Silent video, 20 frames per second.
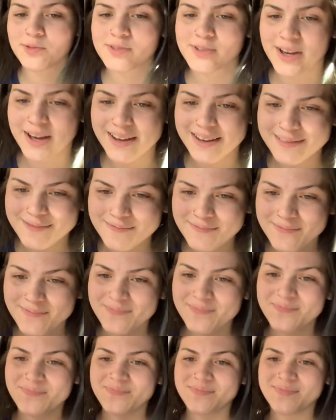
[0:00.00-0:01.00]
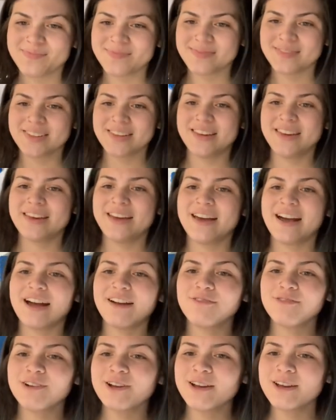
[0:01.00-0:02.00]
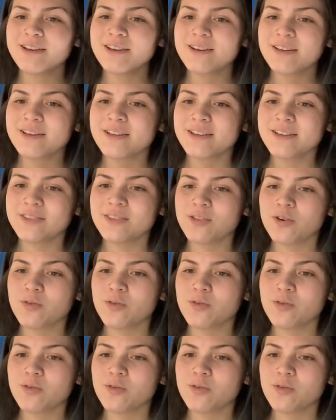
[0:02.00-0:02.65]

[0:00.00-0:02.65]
time. I've written the